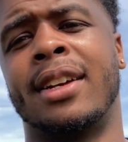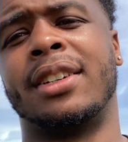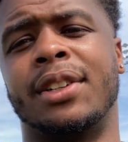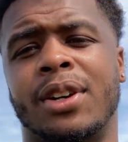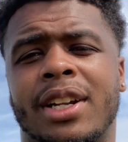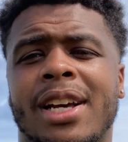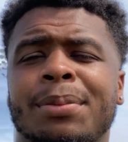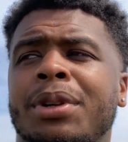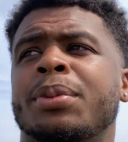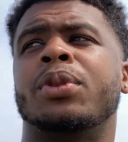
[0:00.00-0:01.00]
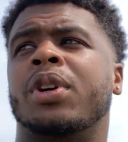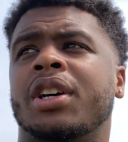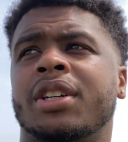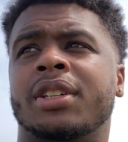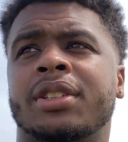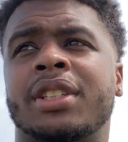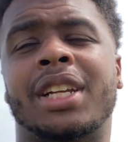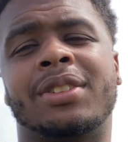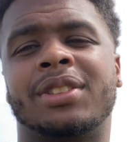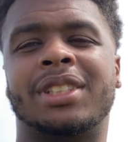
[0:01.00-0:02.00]
You know, a lot of people, um,
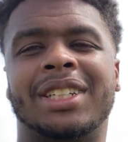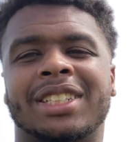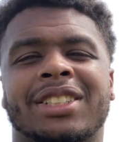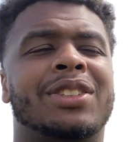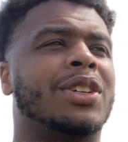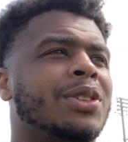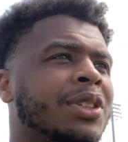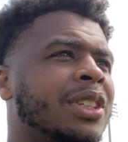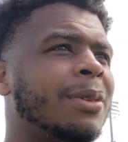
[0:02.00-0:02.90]
they don't see this, you know,